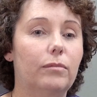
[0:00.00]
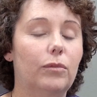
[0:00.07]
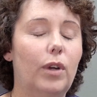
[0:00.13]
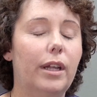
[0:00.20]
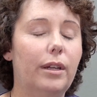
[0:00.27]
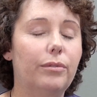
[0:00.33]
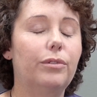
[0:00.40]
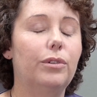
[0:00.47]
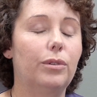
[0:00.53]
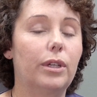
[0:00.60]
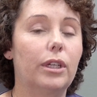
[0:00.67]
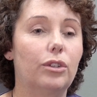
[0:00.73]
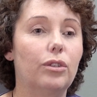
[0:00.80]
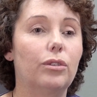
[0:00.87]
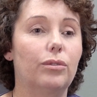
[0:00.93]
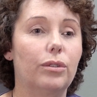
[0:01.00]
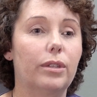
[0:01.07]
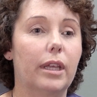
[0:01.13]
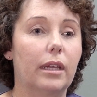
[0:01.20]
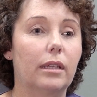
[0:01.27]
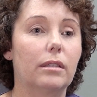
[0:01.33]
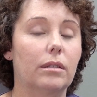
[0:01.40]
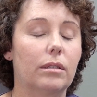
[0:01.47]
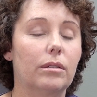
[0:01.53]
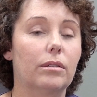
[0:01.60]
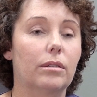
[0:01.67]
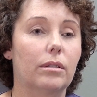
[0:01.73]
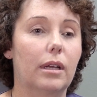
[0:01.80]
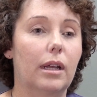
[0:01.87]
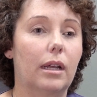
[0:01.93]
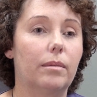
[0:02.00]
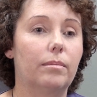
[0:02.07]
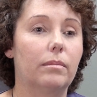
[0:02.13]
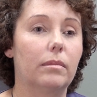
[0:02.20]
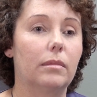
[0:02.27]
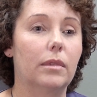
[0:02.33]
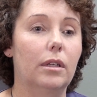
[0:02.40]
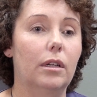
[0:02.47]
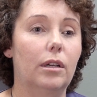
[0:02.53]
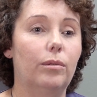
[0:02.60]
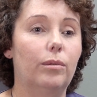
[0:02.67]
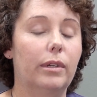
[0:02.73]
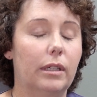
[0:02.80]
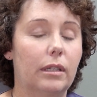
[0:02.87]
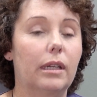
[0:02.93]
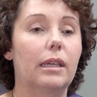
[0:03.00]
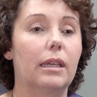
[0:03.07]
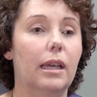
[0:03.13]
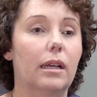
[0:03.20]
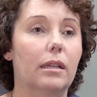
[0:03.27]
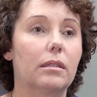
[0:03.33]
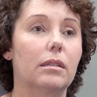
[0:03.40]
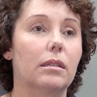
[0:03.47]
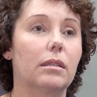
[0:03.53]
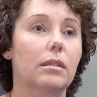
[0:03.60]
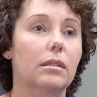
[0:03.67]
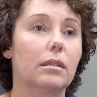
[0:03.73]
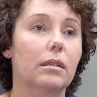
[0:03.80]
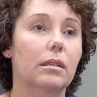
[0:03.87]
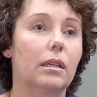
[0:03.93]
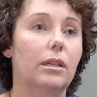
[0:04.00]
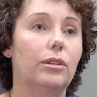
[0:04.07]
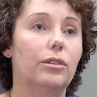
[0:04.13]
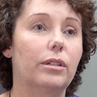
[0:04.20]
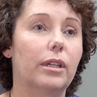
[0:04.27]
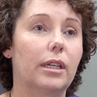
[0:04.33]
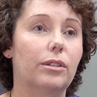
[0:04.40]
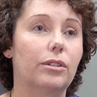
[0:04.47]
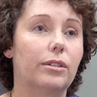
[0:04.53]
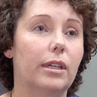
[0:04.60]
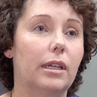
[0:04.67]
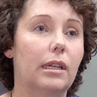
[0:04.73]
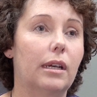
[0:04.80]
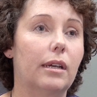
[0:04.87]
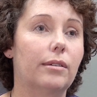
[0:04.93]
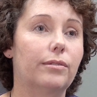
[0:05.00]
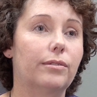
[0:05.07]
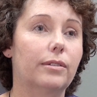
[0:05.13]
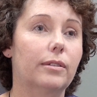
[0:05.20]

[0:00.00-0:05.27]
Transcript: Quite a few issues that one encounters in your day-to-day life.